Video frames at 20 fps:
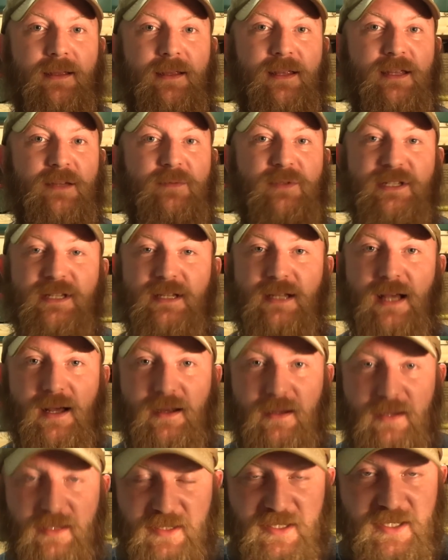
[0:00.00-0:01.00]
He was
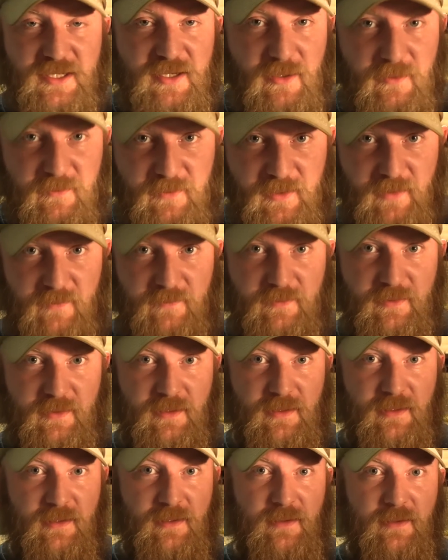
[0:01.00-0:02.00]
not a conservative.
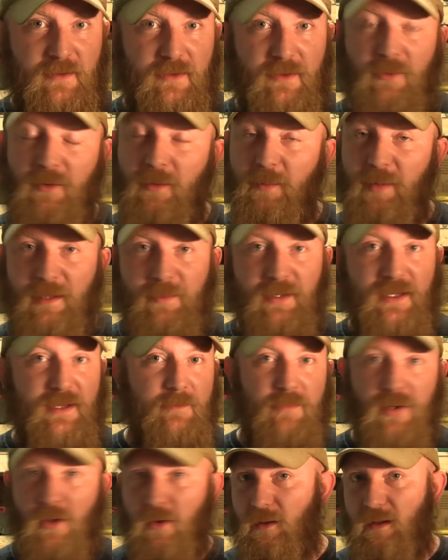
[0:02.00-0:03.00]
The
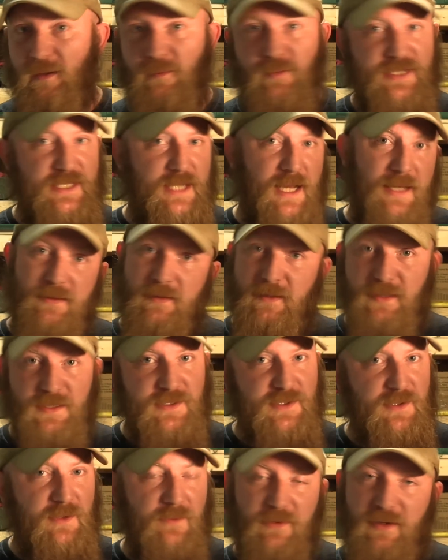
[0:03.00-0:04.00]
Republican Party was not the
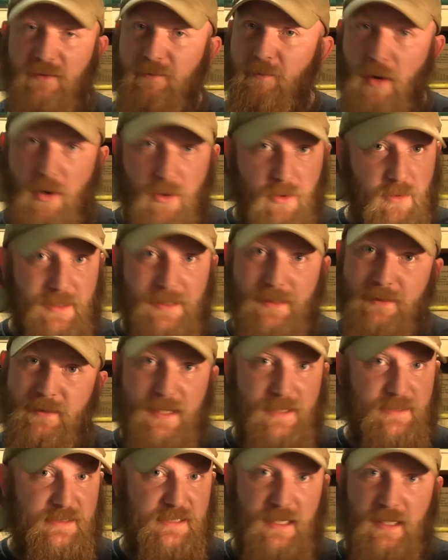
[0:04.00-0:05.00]
conservative party at
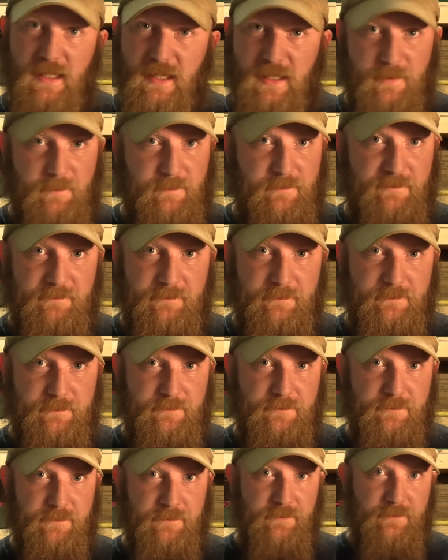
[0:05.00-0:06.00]
that time.
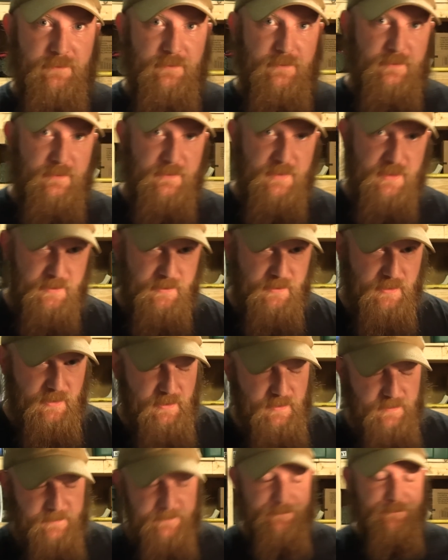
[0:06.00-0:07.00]

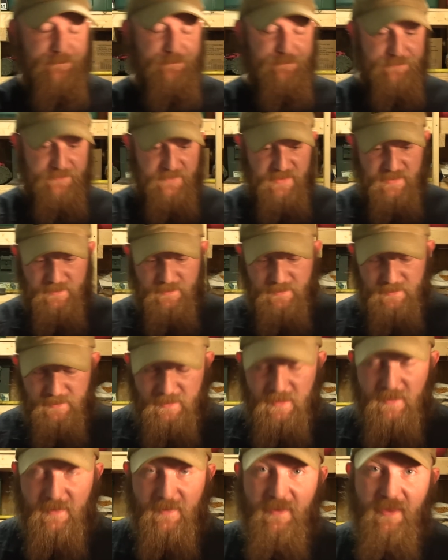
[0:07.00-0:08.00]
Okay.
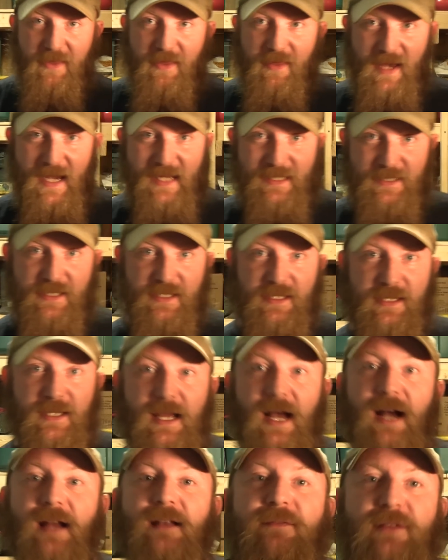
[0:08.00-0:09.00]
That's the
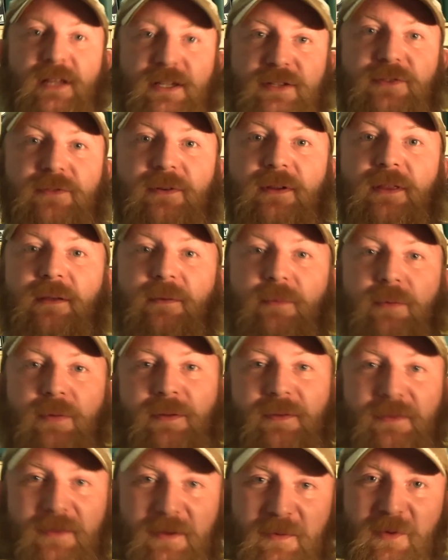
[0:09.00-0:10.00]
kind of history
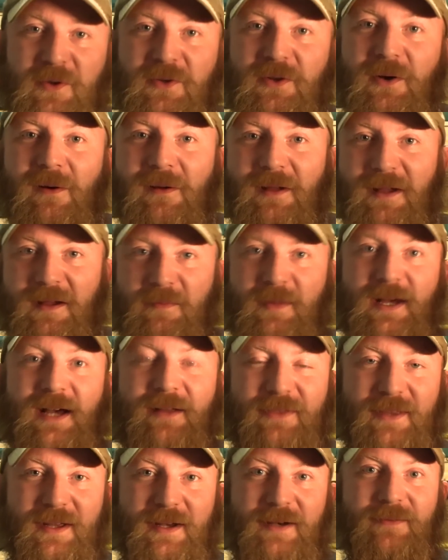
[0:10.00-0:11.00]
that we're talking
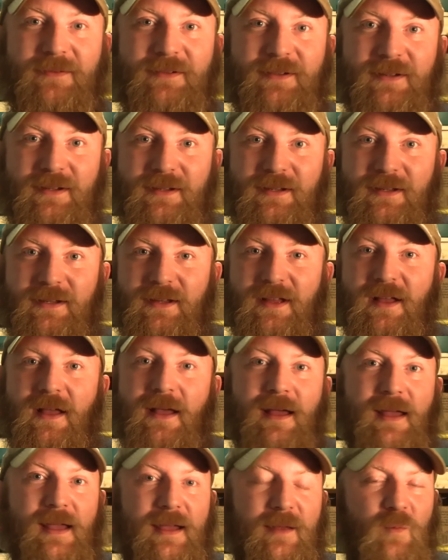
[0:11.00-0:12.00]
about, though.
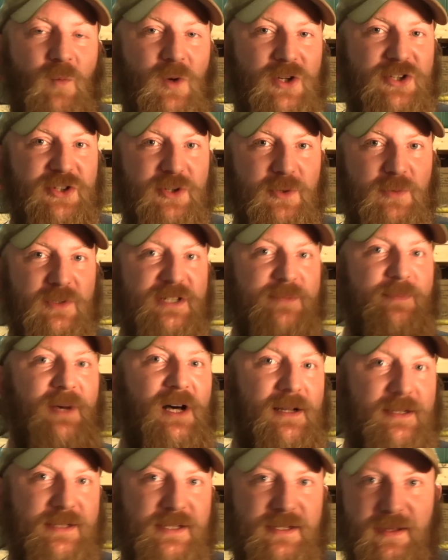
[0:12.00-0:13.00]
And what's your
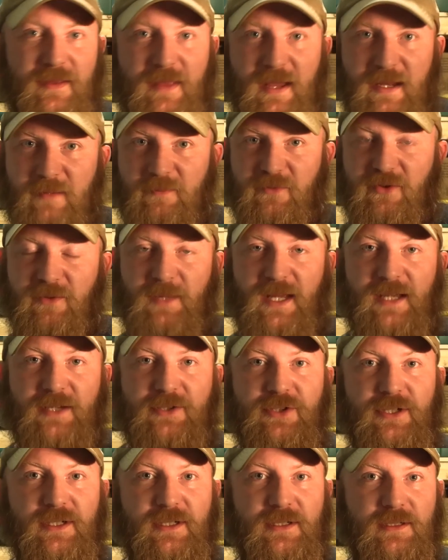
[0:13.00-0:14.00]
response to that
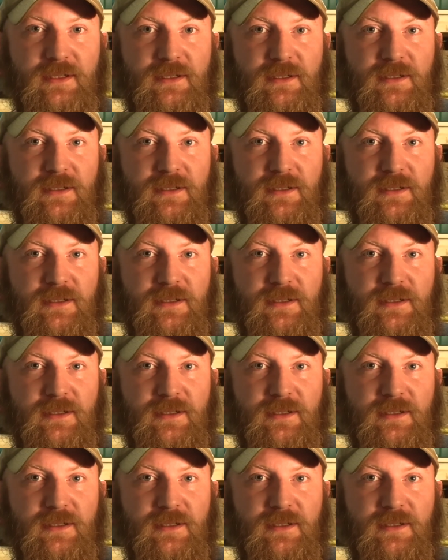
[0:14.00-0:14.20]
information?